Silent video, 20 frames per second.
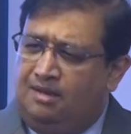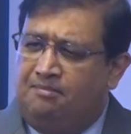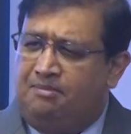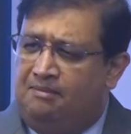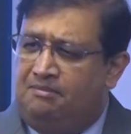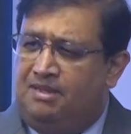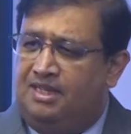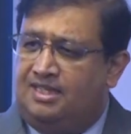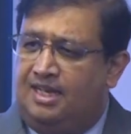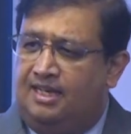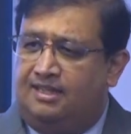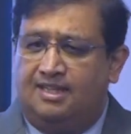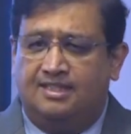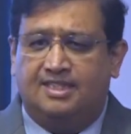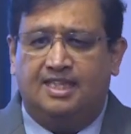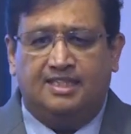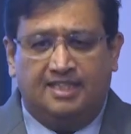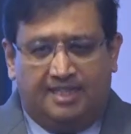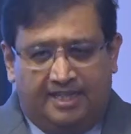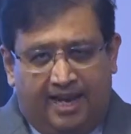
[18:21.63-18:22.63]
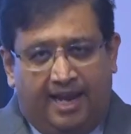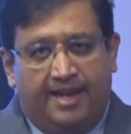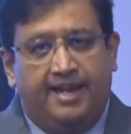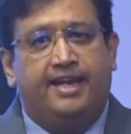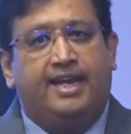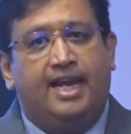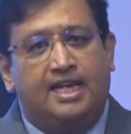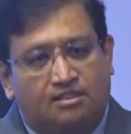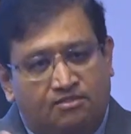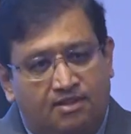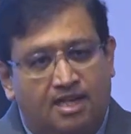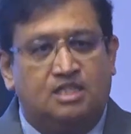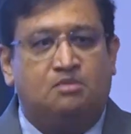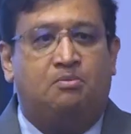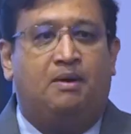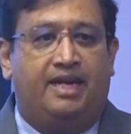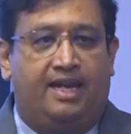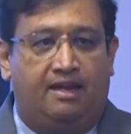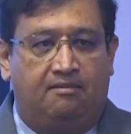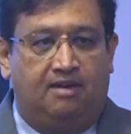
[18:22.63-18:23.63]
the public sector says, in any case, we are
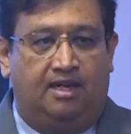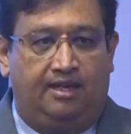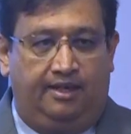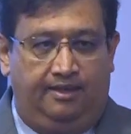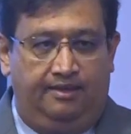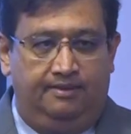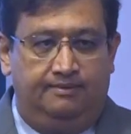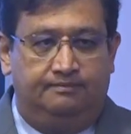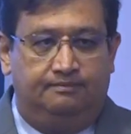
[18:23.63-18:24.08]
spending money.